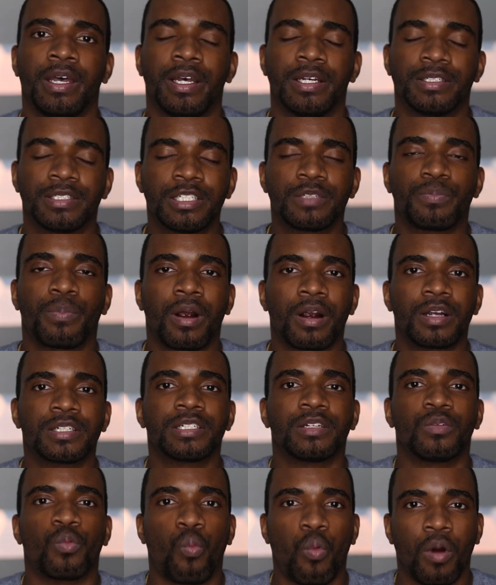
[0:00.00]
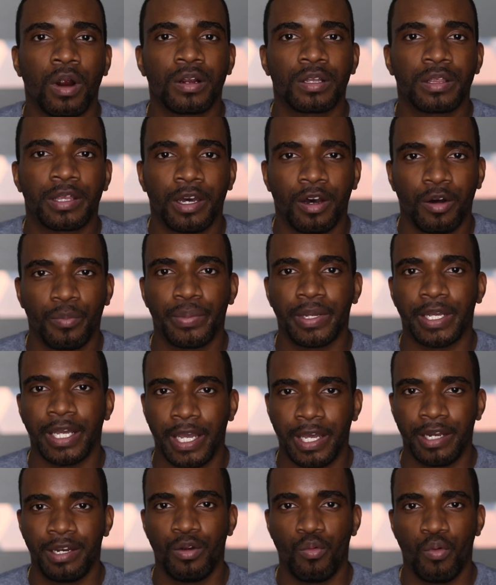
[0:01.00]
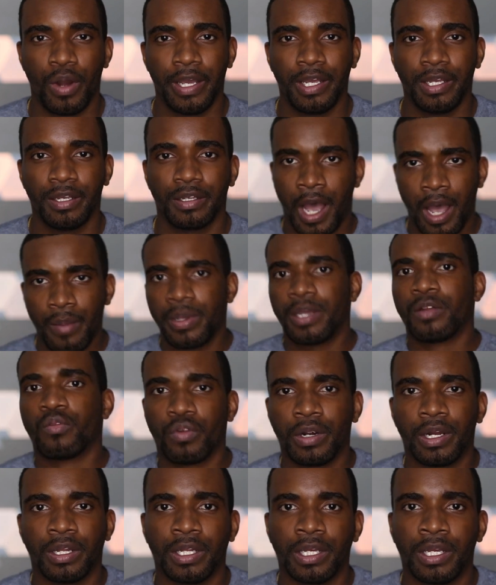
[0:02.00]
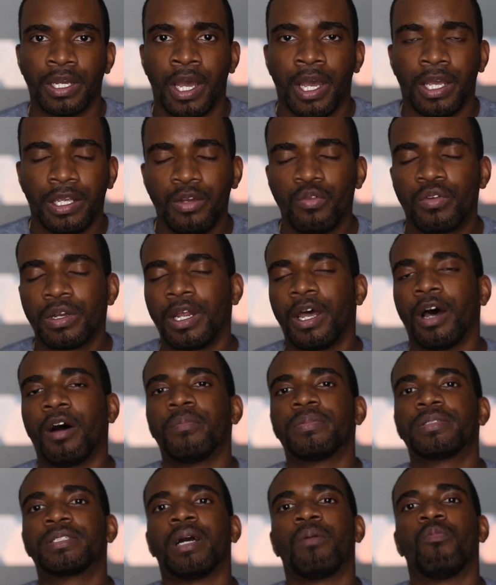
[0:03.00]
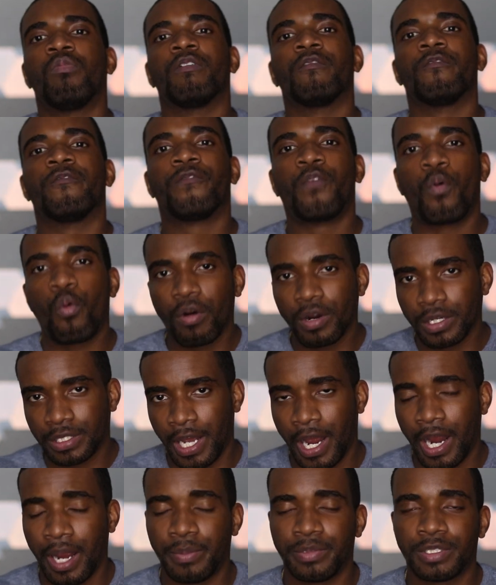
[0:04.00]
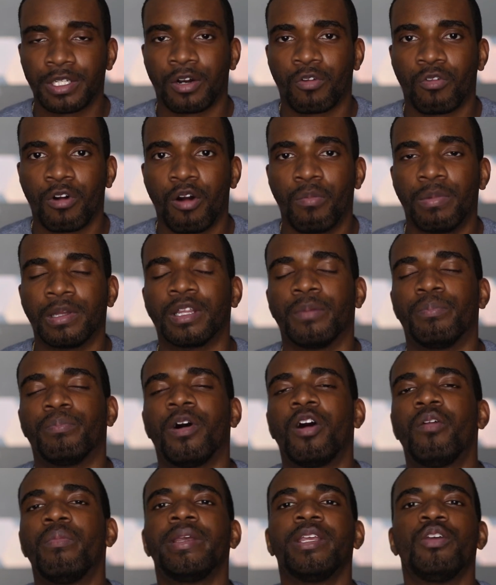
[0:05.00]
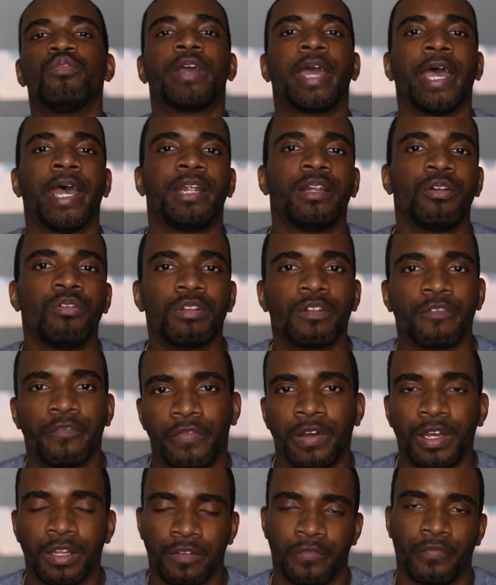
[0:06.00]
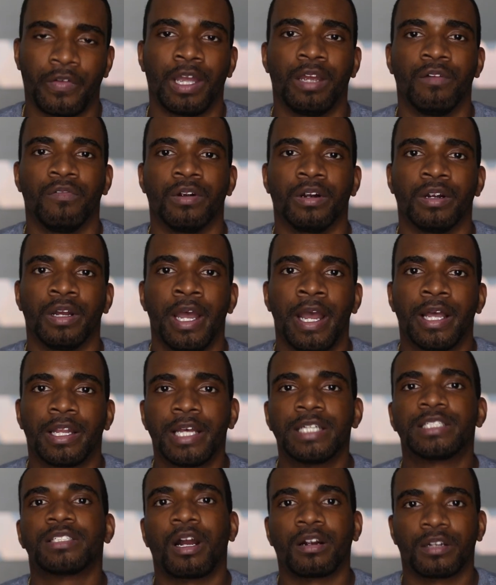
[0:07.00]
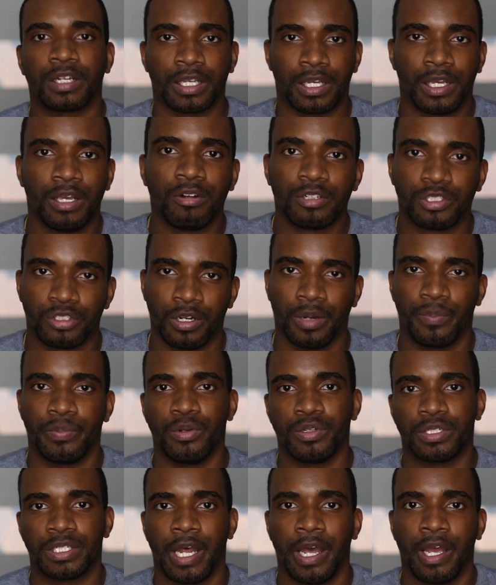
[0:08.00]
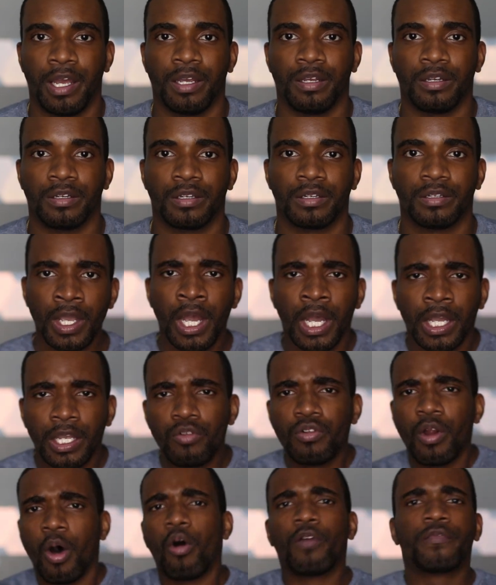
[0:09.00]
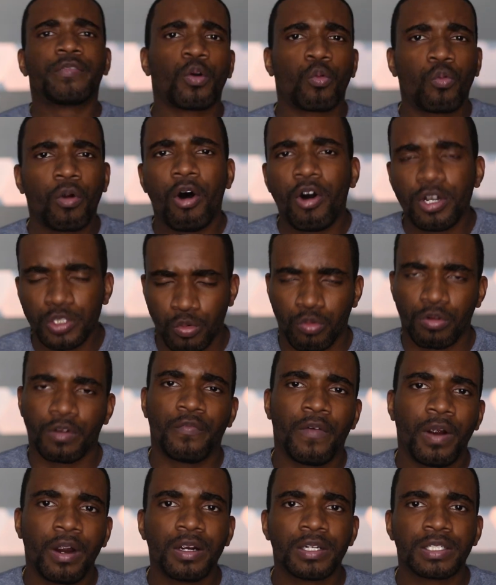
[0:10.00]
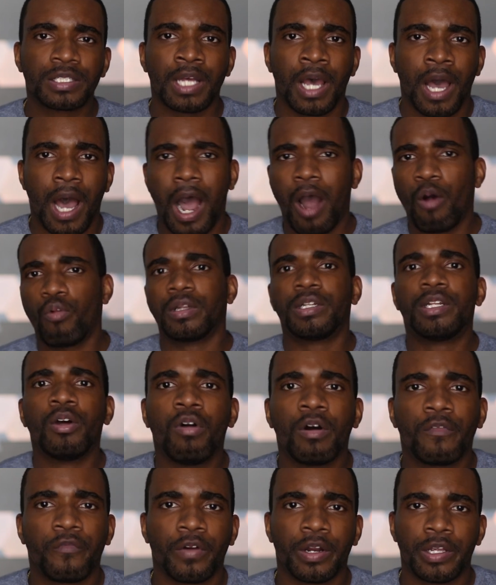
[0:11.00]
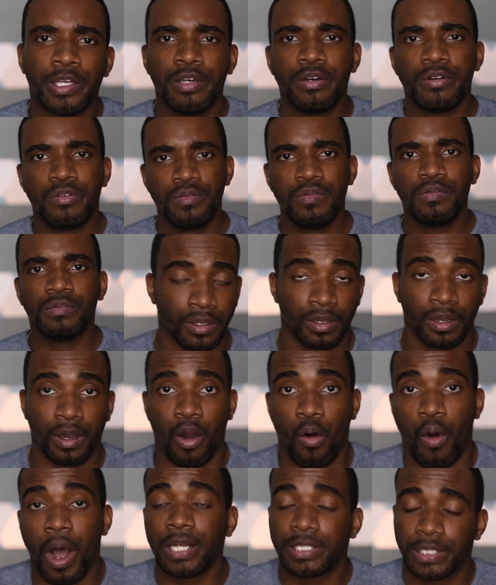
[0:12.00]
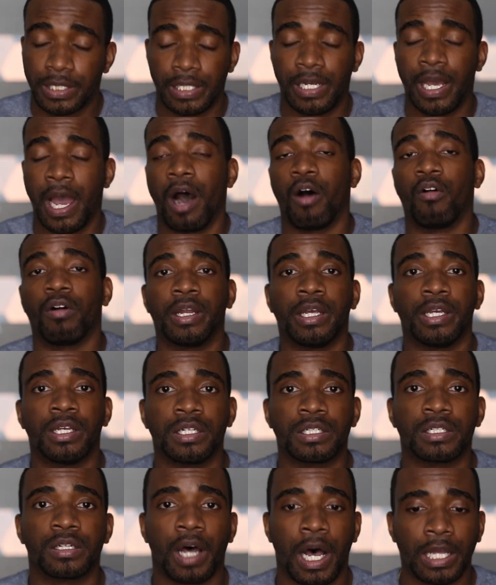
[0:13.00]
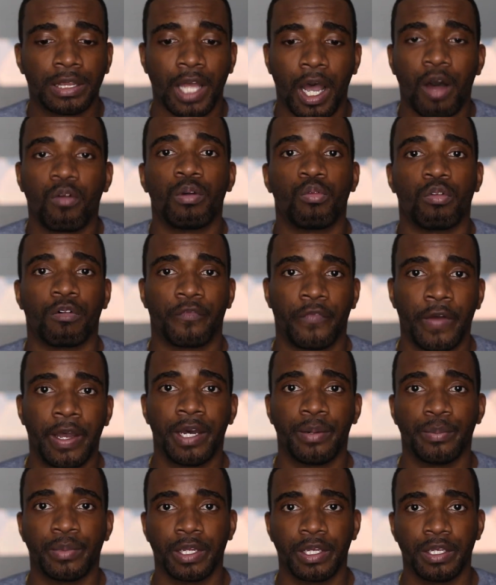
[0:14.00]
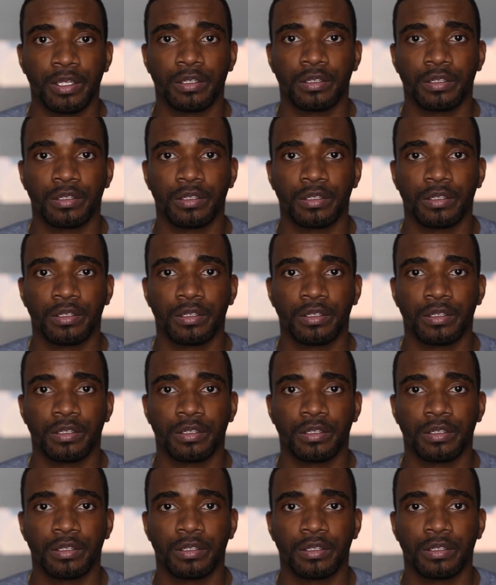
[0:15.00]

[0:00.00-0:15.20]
is this person worth helping anyway? I mean, really, you can help someone four times in a row, but the moment you can't do the fifth favor, they start to guilt trip you saying, You know, if the roles were reversed, I would do it for you. Oh, I see how it is. I thought we were family.